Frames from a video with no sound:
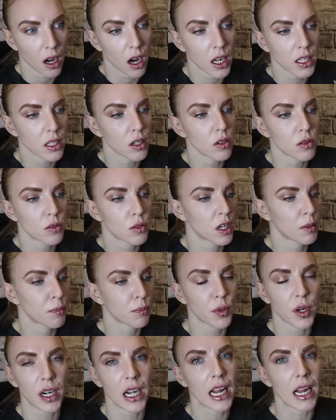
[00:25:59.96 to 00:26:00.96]
i don't
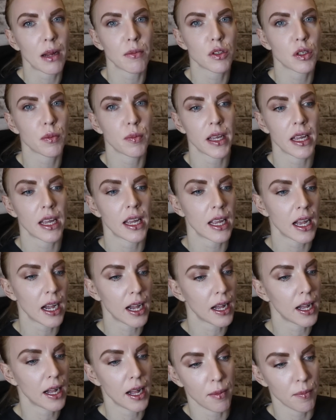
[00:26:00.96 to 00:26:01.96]
proclaim to be
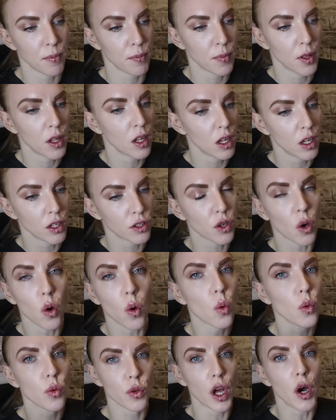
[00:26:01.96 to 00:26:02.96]
um, the
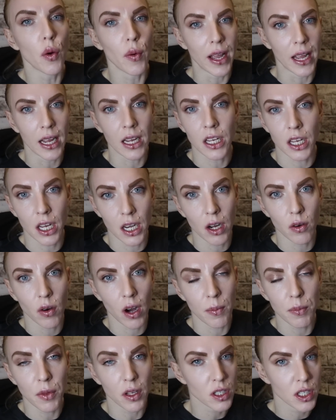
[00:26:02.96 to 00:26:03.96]
all-knowing you know
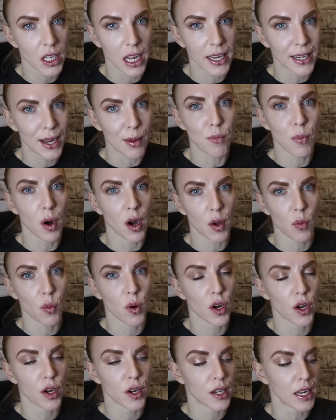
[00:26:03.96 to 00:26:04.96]
i'm not saying that my
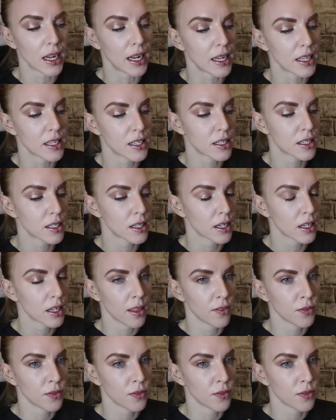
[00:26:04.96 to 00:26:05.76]
word is